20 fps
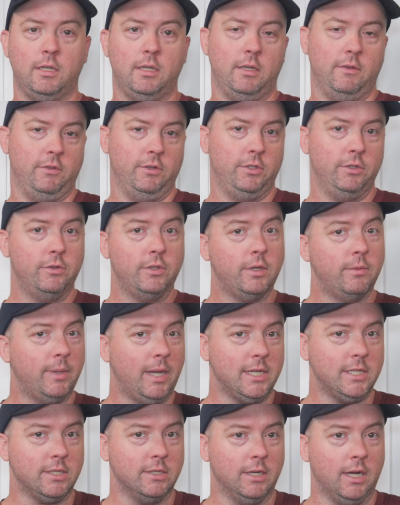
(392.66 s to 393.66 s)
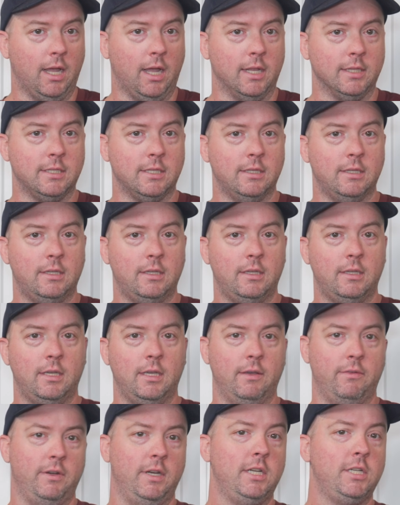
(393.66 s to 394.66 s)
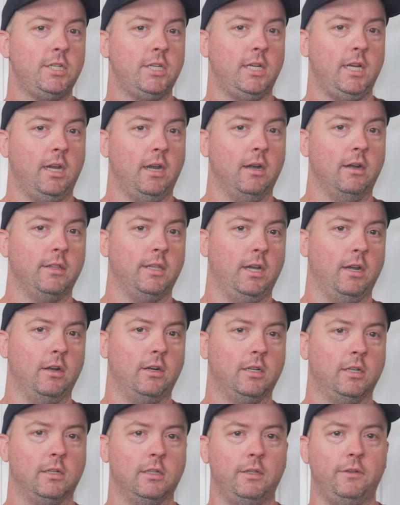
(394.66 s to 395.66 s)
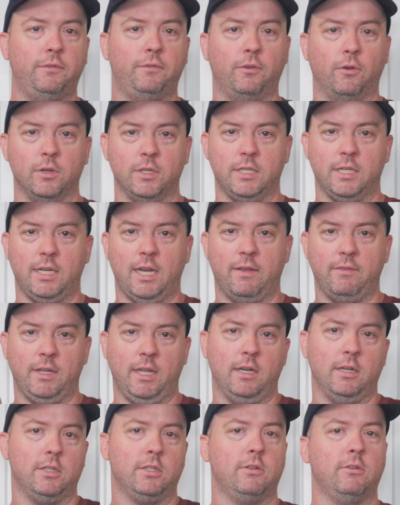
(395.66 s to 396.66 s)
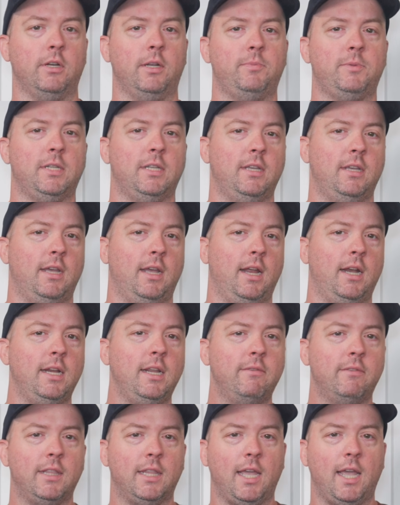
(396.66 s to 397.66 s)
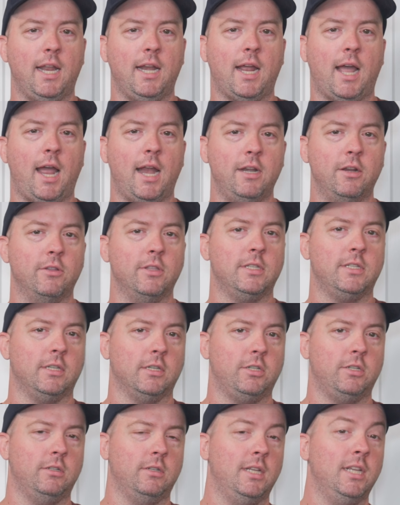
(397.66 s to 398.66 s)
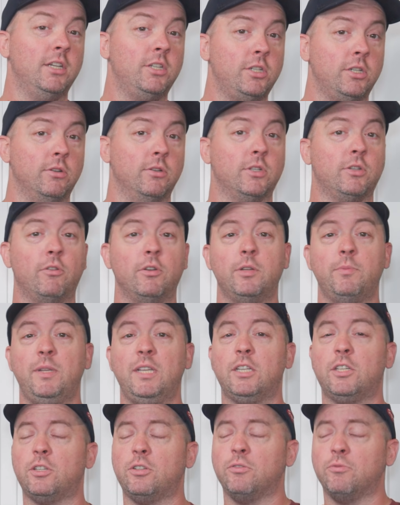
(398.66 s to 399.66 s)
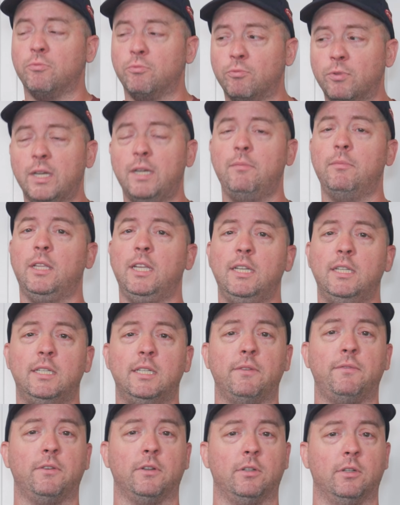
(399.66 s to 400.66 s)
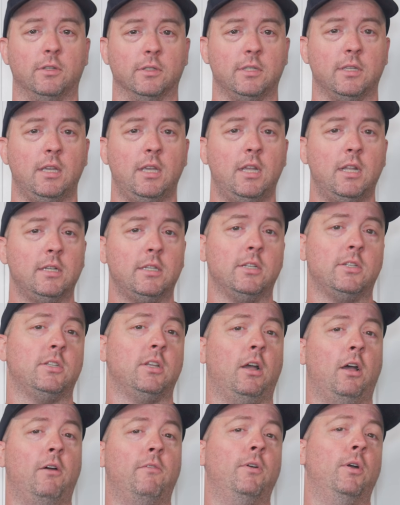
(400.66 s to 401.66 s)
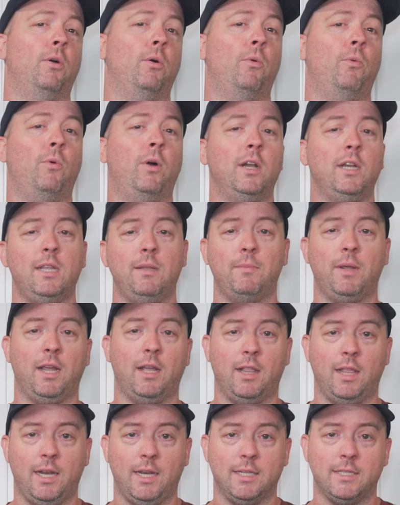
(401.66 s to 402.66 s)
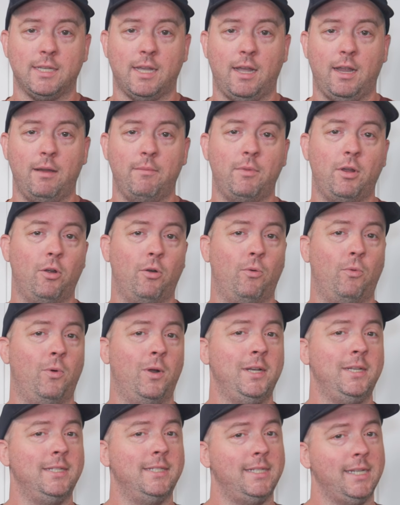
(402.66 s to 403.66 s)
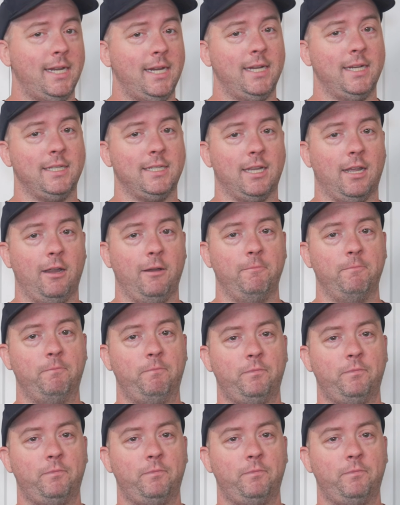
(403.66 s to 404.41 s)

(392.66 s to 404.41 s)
if they're doing their best or not. If an engineer, they are clearly forced to navigate a script, and even then, I know this issue is going to be extremely difficult to solve one email at a time, one day at a time.